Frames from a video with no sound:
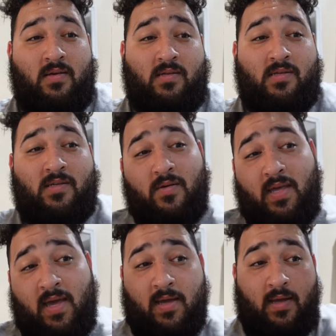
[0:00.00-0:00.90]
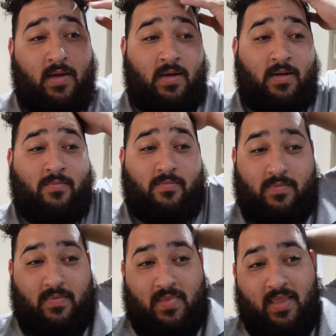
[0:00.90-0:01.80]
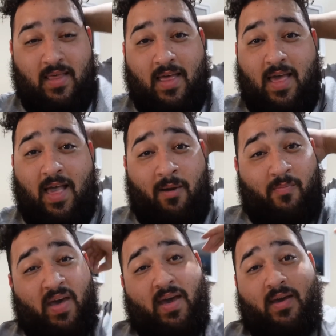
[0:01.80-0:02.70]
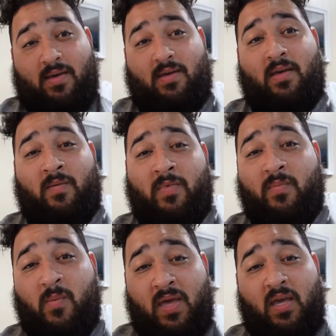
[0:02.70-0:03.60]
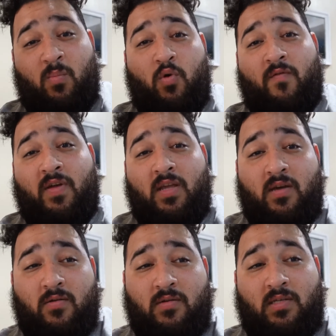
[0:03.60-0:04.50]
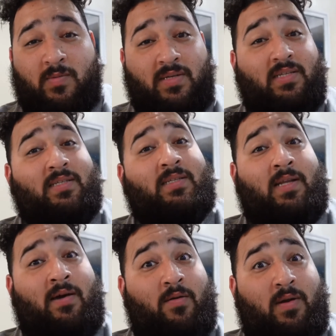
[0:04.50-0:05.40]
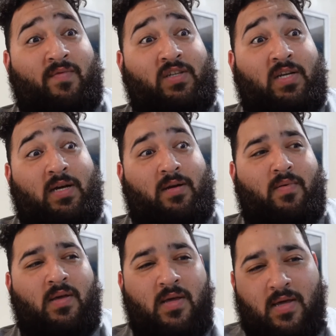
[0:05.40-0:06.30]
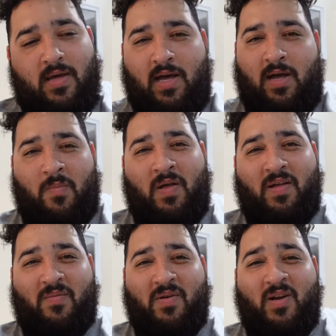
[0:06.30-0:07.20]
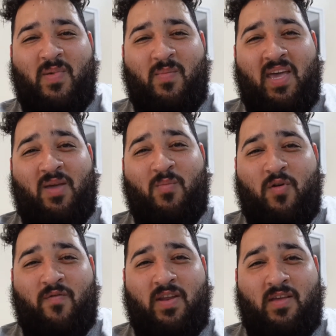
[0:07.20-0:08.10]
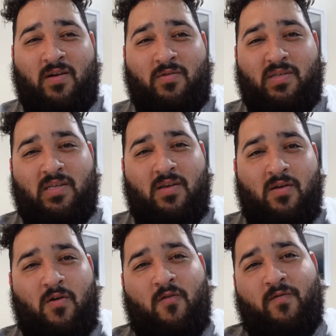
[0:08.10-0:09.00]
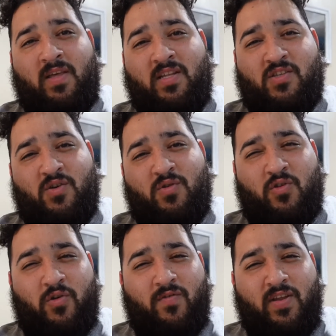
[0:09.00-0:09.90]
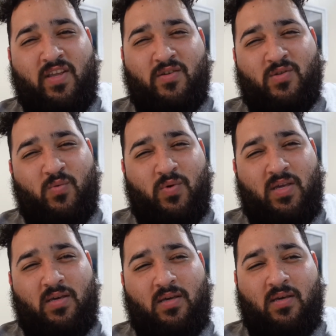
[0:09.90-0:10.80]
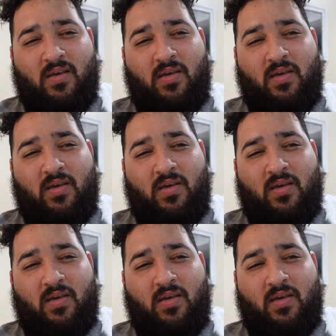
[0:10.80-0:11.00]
So yeah, I'm back. I'm gonna be making more videos, especially since now I don't have a job. I'm gonna be making more videos. Hopefully 2 to 3 videos a week.